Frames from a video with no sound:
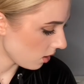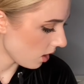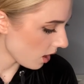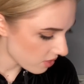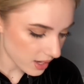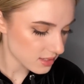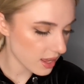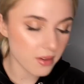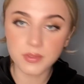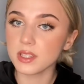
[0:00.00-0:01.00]
And that is
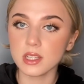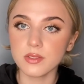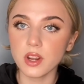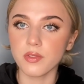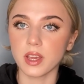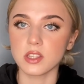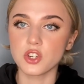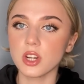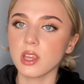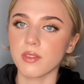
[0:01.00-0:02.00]
that for today's video. If you guys
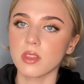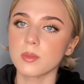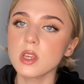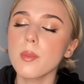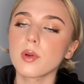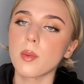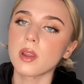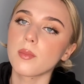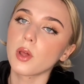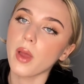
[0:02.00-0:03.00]
enjoyed it, give it a thumbs up, comment
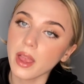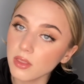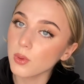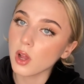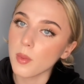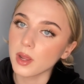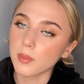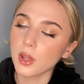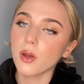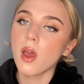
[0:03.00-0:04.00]
down below, anything to comment down
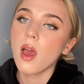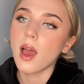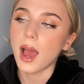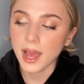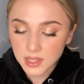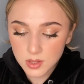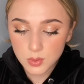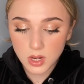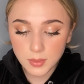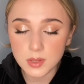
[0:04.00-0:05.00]
below, and
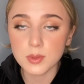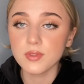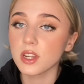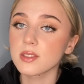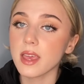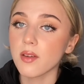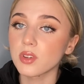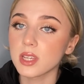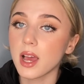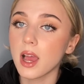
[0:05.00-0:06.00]
subscribe to Supple's videos every
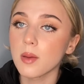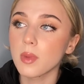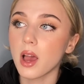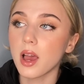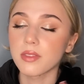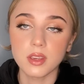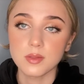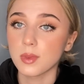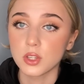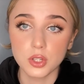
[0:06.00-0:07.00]
time I think of
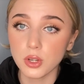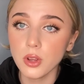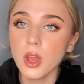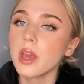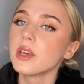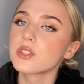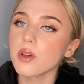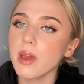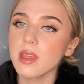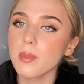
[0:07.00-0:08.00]
something to do.
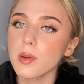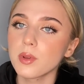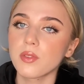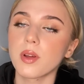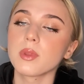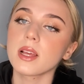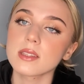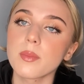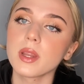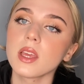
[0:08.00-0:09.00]
So hit that bell to be notified when that's
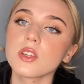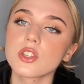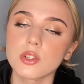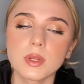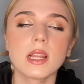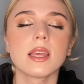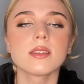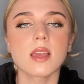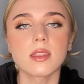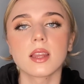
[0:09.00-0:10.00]
happening, social media
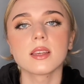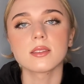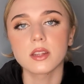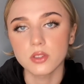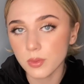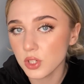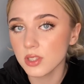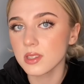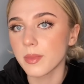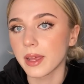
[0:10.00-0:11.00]
links and the links in the description. I'll
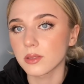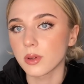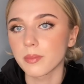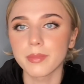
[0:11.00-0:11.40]
see you in my next one.